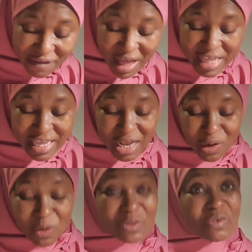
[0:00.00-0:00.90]
And there are
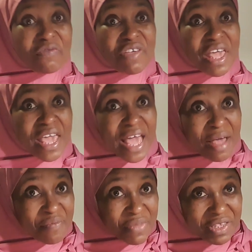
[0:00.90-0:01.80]
lots of A
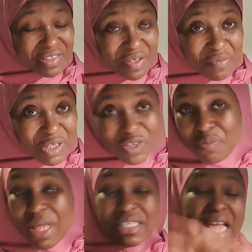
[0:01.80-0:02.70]
and B's in between.
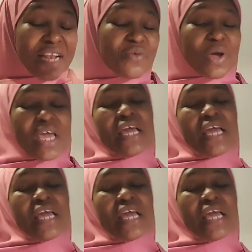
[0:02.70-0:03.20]
But anyway,